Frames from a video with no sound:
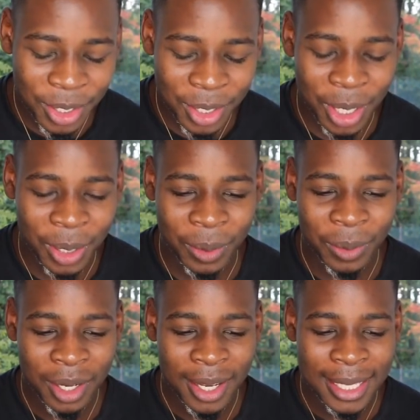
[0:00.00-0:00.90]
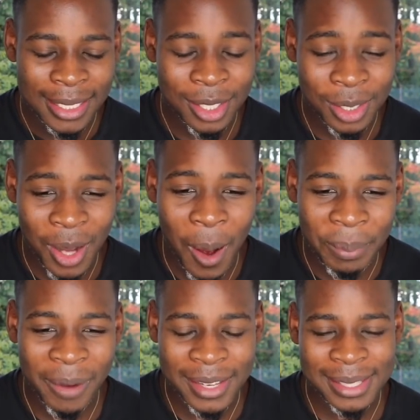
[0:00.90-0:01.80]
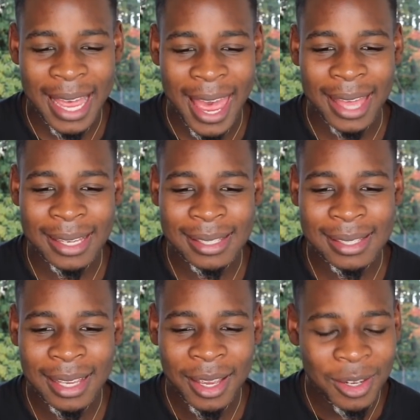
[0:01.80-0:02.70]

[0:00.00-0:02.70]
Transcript: you go to your brother's ex,